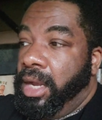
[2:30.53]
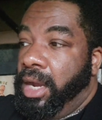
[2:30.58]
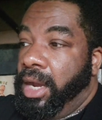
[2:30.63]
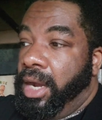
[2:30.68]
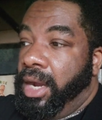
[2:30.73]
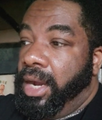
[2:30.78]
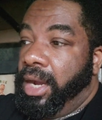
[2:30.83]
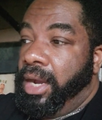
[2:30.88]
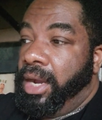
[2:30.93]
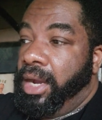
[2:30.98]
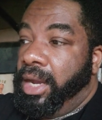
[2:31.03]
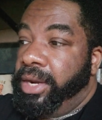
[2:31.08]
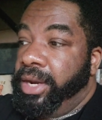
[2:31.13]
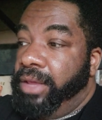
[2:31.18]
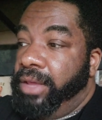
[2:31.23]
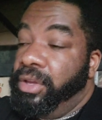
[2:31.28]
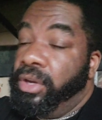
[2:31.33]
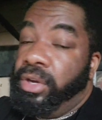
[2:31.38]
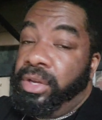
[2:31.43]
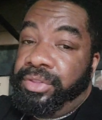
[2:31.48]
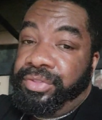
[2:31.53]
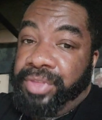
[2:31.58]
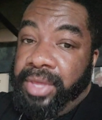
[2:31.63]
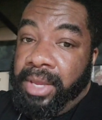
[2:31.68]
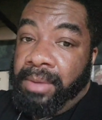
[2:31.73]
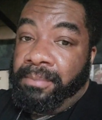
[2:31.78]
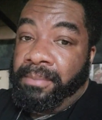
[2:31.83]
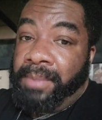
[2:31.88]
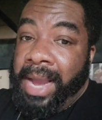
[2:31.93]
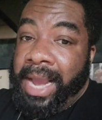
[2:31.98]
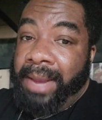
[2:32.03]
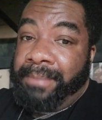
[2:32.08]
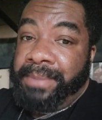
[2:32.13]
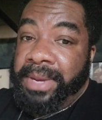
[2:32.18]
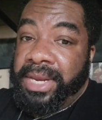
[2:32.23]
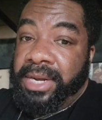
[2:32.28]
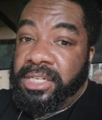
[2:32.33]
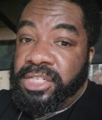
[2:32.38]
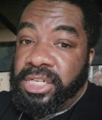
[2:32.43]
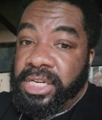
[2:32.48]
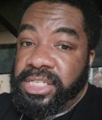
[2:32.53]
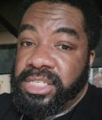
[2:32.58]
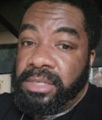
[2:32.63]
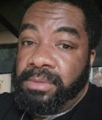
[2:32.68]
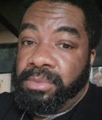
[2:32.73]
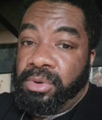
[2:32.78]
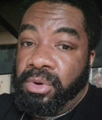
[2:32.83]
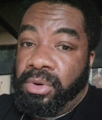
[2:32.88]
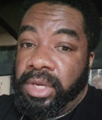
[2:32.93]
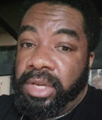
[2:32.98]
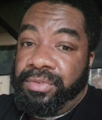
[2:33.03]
Another good thing by being adjustable,